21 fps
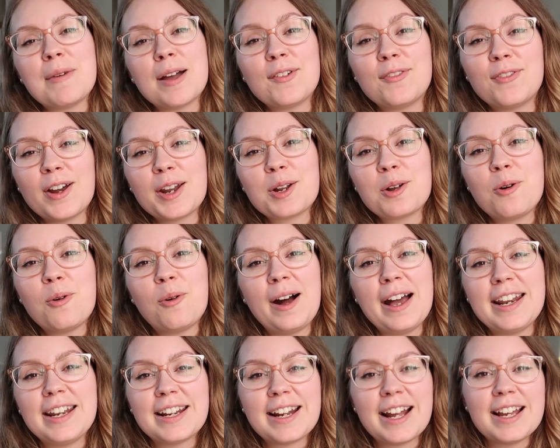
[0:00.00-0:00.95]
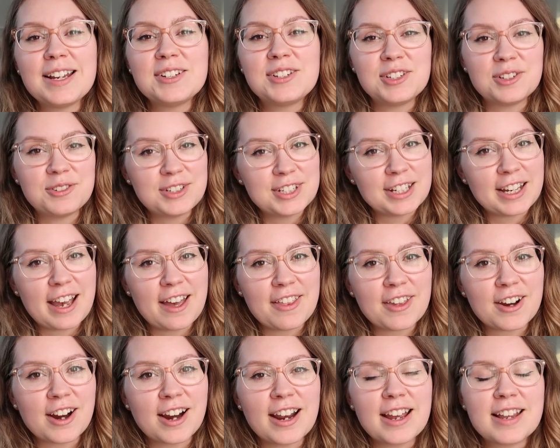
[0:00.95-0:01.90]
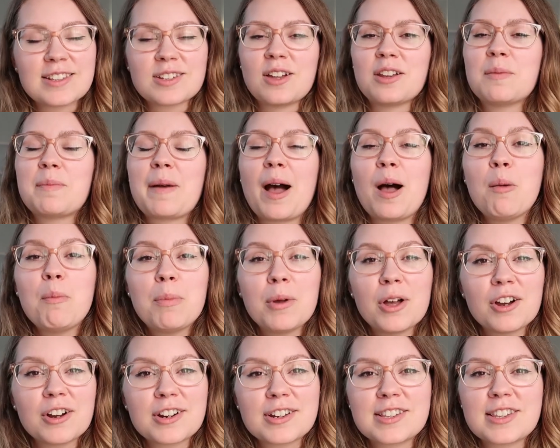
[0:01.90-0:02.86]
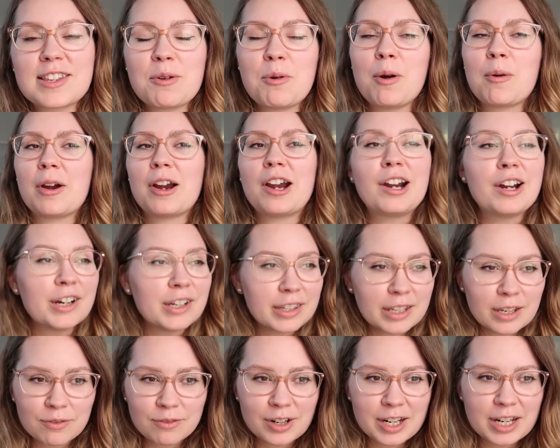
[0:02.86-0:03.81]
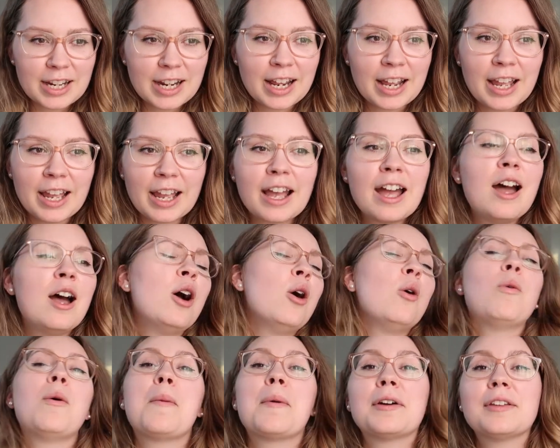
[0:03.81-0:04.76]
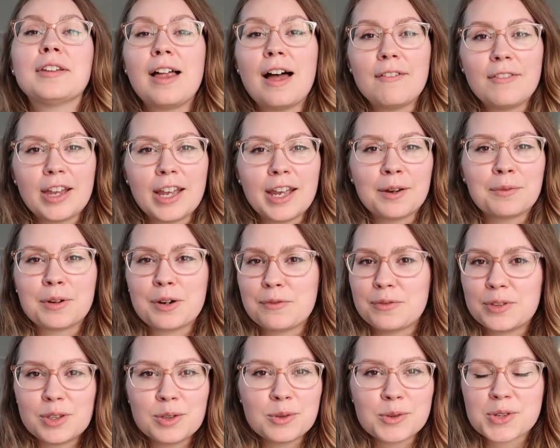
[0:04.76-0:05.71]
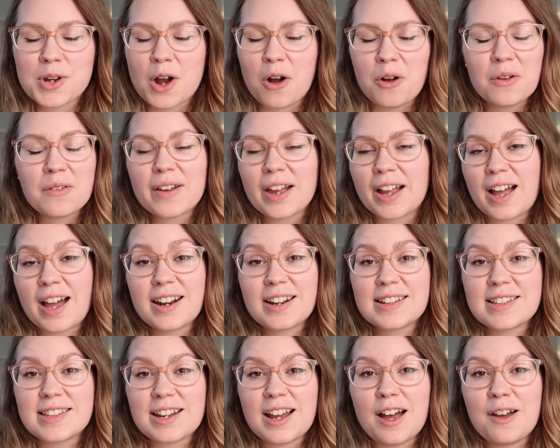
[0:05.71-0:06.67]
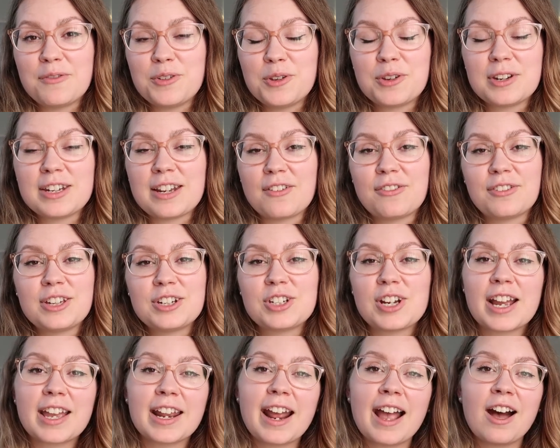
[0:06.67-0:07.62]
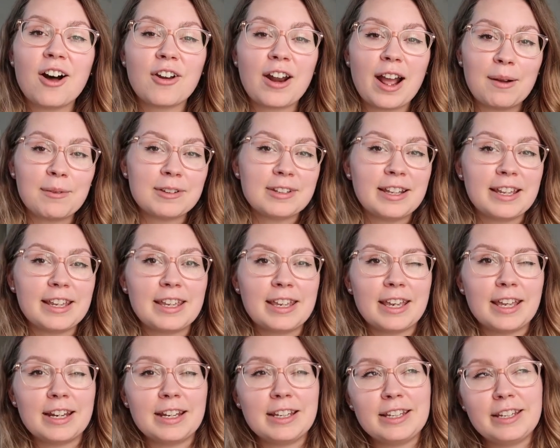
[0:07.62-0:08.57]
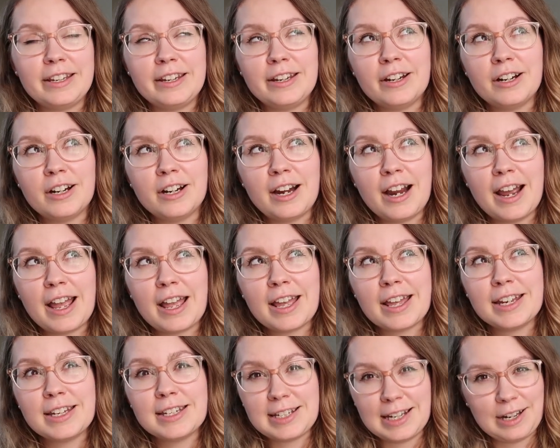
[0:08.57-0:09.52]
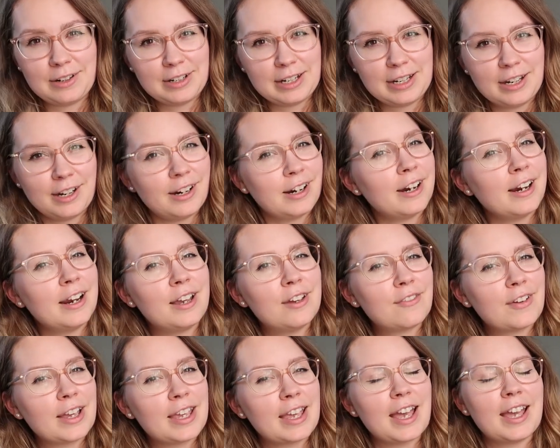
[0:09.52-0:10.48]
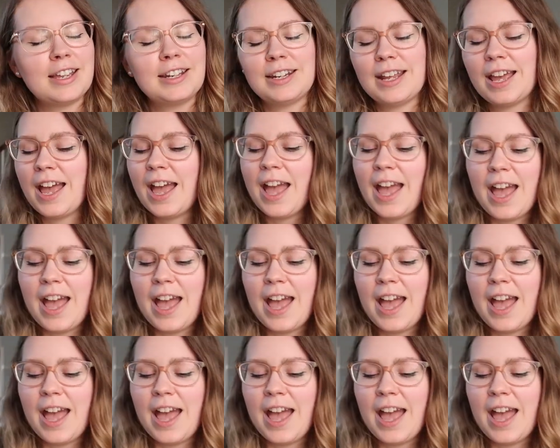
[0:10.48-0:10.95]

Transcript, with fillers: my friend Gwen and I do together. It's all about books, what we're currently reading, what we're loving, reviews, all that kind of stuff. You can definitely check it out. I will link it here and down here if I can.